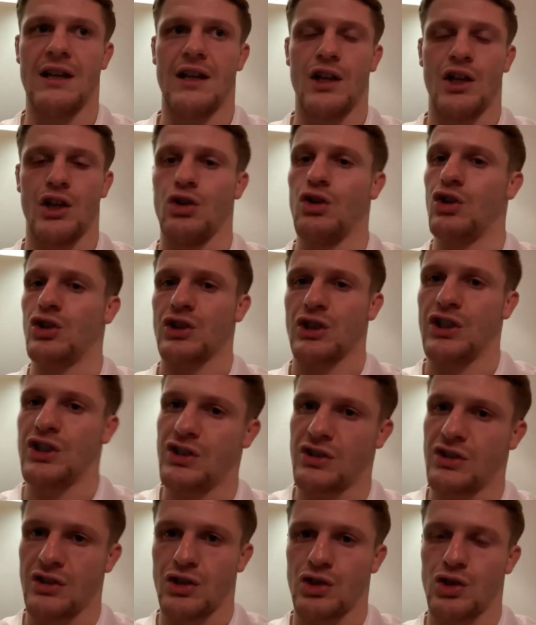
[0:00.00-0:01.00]
you know, it's going to
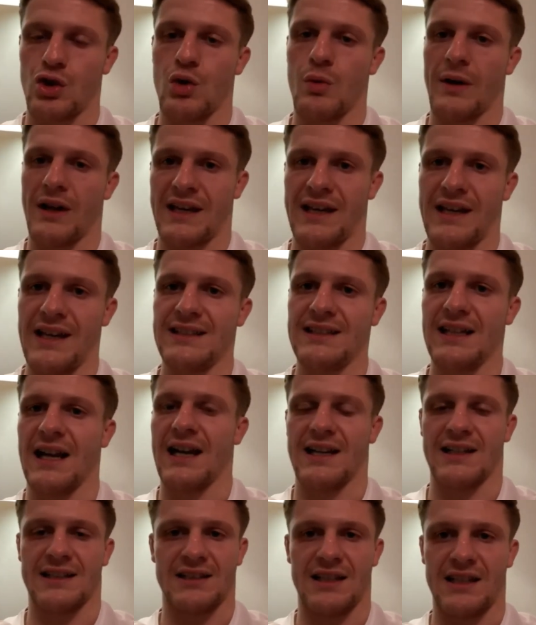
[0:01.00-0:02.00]
show where he's
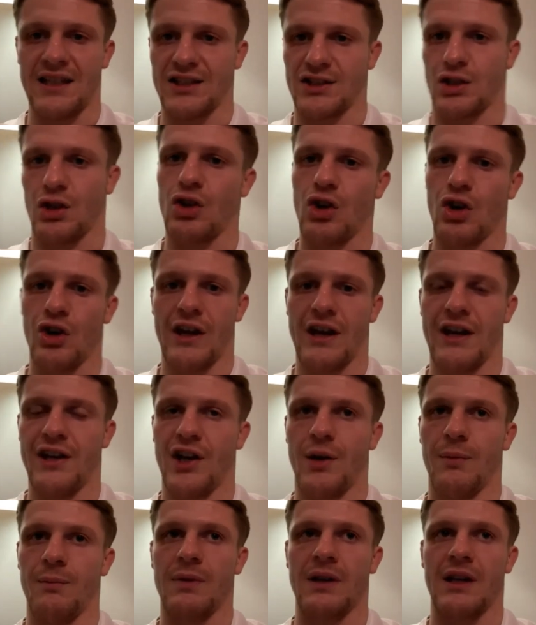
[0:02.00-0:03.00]
at. Has he still got it
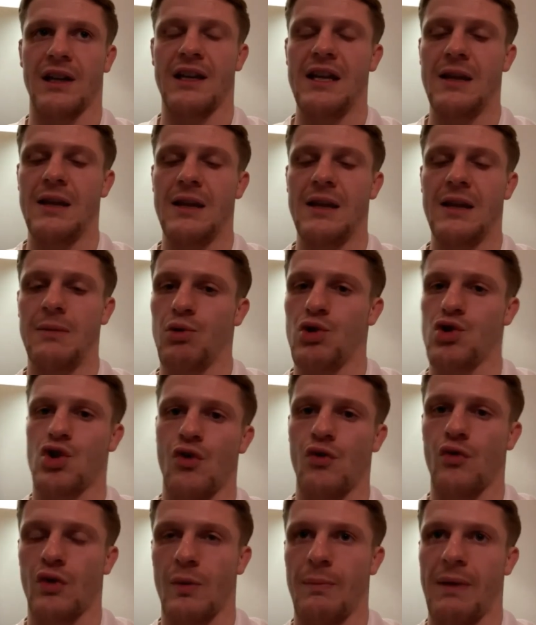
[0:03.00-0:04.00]
in him? Can he push on
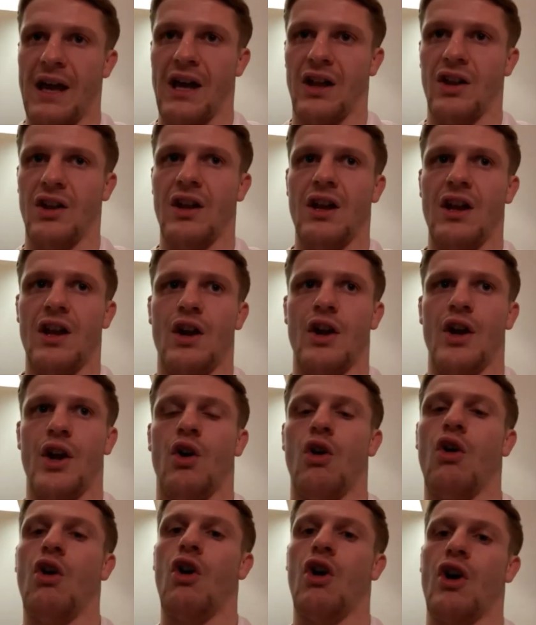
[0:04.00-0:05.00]
for a belt?
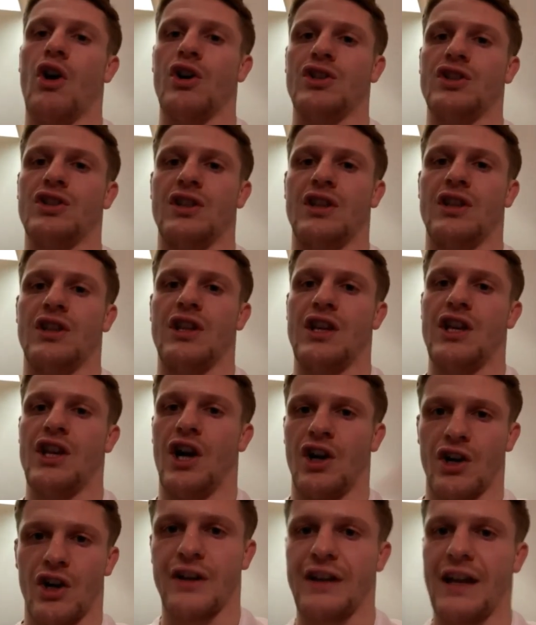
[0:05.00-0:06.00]
Or is the
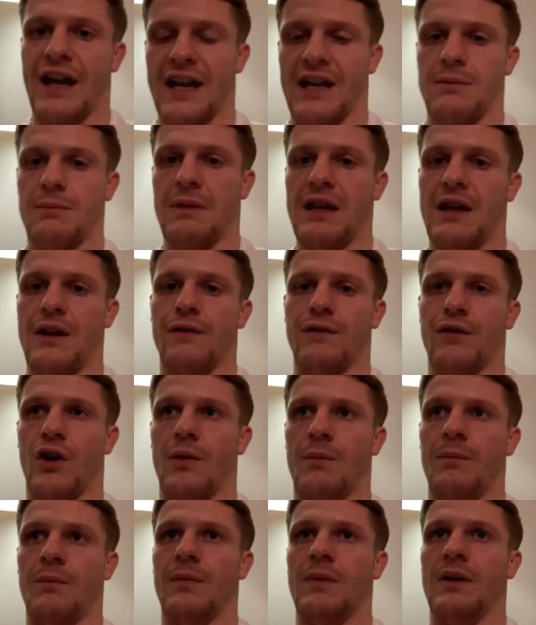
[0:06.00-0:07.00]
younger guy in me
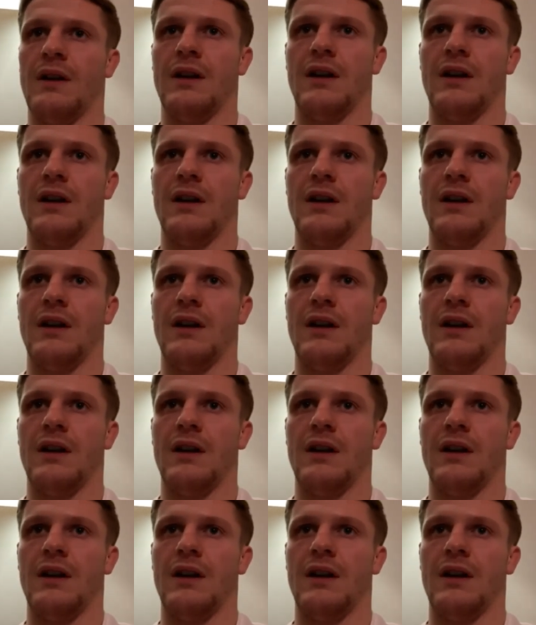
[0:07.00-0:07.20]
from